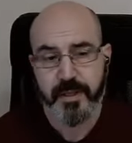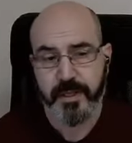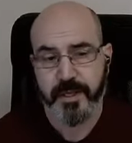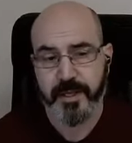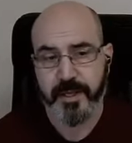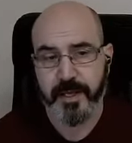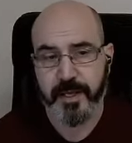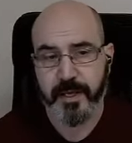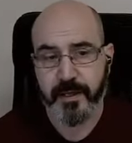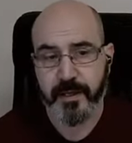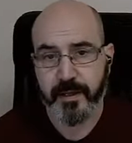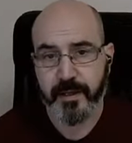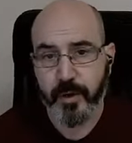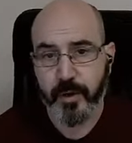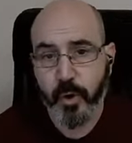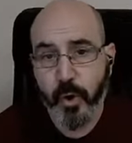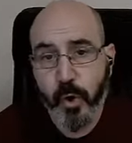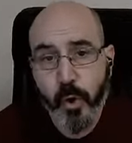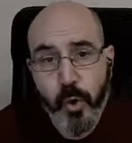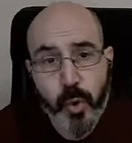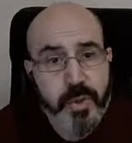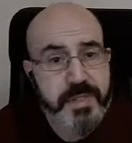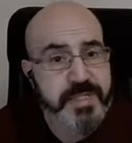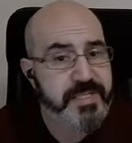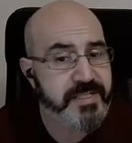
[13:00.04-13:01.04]

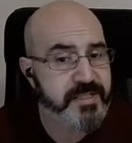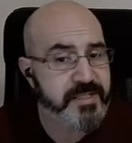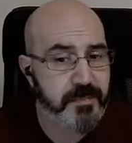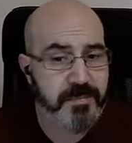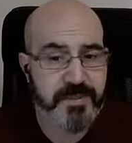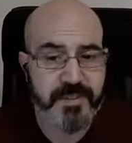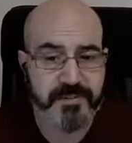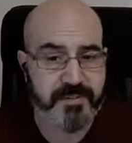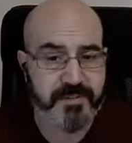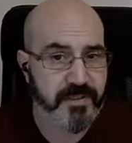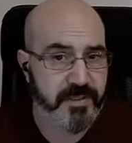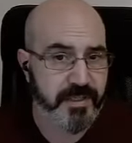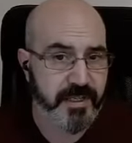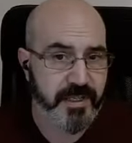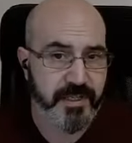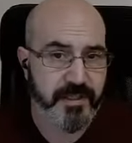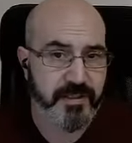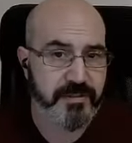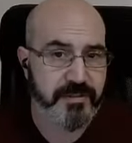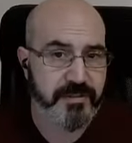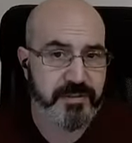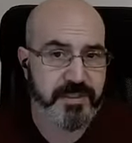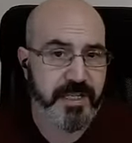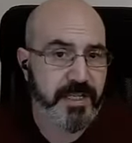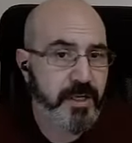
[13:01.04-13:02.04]
All
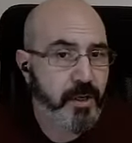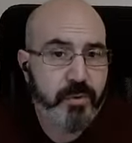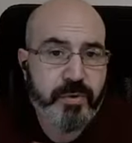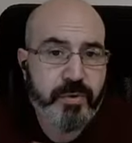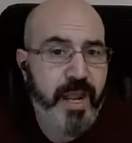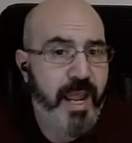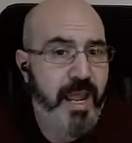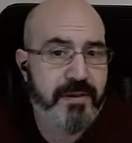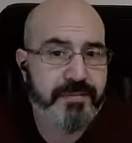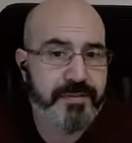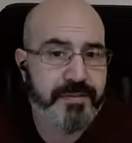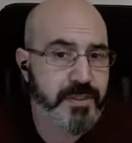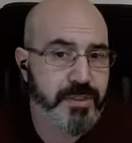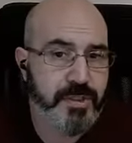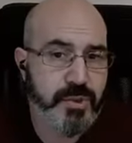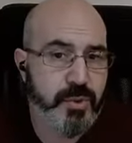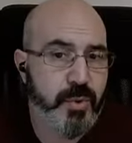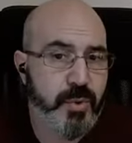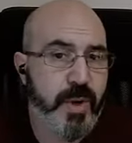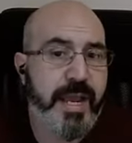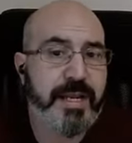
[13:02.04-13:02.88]
seamlessly, they don't have to do